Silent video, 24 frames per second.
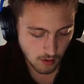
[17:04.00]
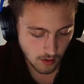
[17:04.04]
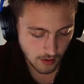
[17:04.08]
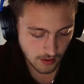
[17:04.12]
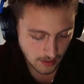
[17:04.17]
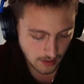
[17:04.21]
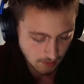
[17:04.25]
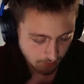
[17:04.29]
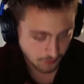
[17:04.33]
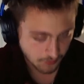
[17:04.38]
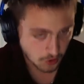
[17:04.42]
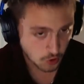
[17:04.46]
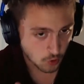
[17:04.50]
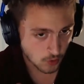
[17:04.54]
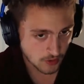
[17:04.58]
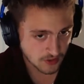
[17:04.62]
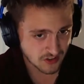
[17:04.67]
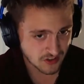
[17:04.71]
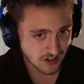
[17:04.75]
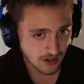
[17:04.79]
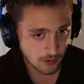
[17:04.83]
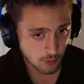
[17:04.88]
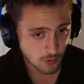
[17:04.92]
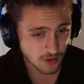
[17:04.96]
if
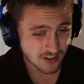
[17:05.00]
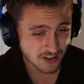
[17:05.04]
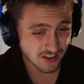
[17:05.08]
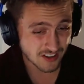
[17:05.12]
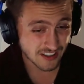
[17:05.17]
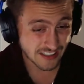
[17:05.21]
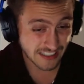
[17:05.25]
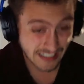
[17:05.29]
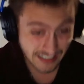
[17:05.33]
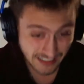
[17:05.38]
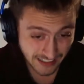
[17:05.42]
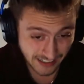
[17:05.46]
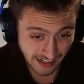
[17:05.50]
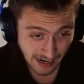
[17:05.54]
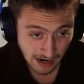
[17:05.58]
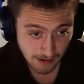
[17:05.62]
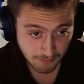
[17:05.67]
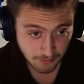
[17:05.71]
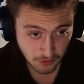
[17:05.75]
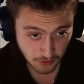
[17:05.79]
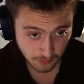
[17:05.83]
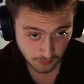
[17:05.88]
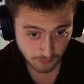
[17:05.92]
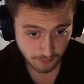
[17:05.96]
USA was leading
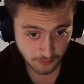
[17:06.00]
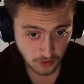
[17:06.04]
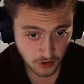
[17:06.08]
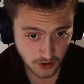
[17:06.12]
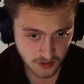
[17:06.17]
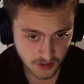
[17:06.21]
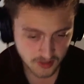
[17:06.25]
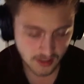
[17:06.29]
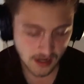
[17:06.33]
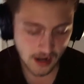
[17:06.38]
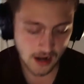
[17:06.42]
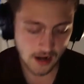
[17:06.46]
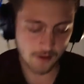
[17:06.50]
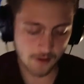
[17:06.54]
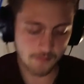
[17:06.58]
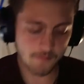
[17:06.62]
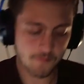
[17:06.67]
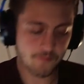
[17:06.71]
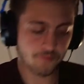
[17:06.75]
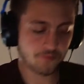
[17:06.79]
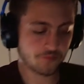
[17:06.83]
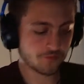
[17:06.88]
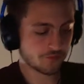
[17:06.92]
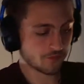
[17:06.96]
after the first day.
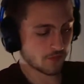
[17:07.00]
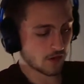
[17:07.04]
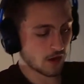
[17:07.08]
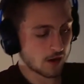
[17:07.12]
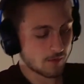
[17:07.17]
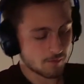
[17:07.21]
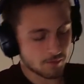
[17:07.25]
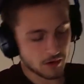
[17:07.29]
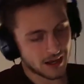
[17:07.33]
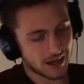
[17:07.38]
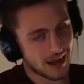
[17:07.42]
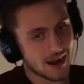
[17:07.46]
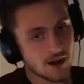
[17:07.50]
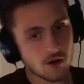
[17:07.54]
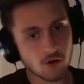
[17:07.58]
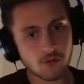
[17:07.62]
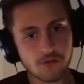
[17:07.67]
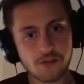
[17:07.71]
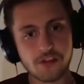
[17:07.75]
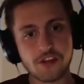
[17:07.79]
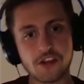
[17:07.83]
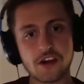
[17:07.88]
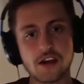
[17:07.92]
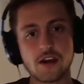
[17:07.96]
But I
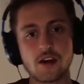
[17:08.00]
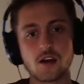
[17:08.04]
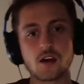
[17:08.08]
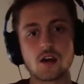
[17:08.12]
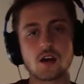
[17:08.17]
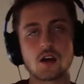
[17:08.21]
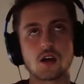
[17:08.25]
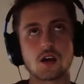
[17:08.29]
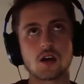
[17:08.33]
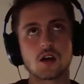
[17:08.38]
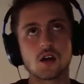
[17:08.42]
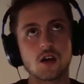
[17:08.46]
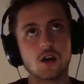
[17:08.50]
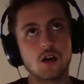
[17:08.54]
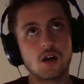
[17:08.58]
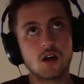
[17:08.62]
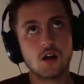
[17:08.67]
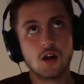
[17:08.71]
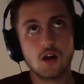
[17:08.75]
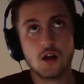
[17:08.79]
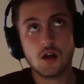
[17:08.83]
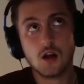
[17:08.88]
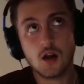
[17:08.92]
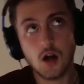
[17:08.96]
don't think
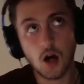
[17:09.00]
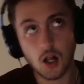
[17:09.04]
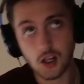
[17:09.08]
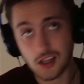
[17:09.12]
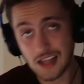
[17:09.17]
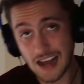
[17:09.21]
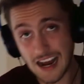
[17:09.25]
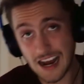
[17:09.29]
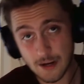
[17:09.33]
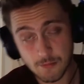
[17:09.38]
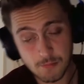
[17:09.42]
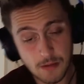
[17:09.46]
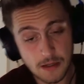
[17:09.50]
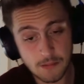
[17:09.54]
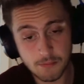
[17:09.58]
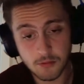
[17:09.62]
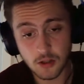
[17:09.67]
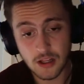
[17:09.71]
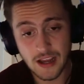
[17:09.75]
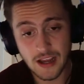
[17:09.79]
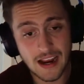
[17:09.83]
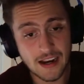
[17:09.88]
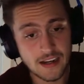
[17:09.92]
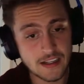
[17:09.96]
a lot of
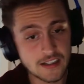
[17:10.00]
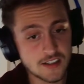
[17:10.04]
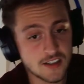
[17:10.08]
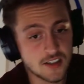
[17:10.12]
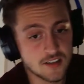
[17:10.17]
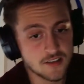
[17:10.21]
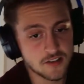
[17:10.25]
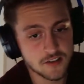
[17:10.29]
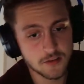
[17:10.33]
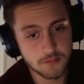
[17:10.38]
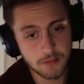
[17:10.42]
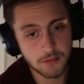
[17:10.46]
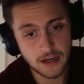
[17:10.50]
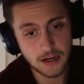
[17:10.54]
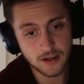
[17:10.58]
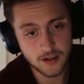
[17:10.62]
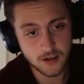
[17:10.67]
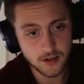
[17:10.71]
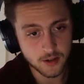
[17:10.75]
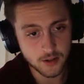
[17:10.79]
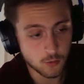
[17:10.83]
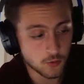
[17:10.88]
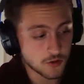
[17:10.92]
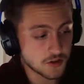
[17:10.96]
people had
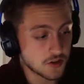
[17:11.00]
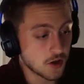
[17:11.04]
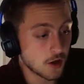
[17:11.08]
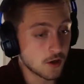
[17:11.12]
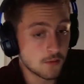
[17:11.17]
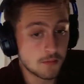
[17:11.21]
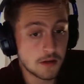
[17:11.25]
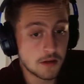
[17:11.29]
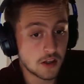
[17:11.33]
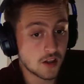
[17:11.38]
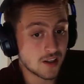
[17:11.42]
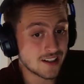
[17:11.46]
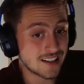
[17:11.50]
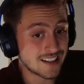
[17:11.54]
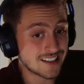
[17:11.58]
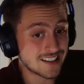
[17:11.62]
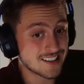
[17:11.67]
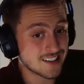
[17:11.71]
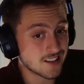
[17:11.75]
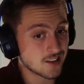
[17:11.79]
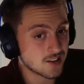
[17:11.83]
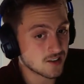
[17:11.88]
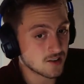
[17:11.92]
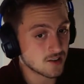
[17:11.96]
anticipated it was going to be like
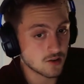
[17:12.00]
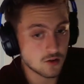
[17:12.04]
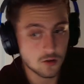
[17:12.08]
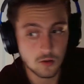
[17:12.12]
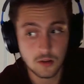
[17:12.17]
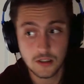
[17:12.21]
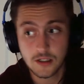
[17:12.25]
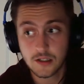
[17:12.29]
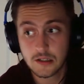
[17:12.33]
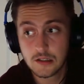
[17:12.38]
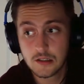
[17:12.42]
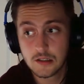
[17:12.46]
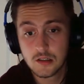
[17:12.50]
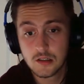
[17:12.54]
6-3.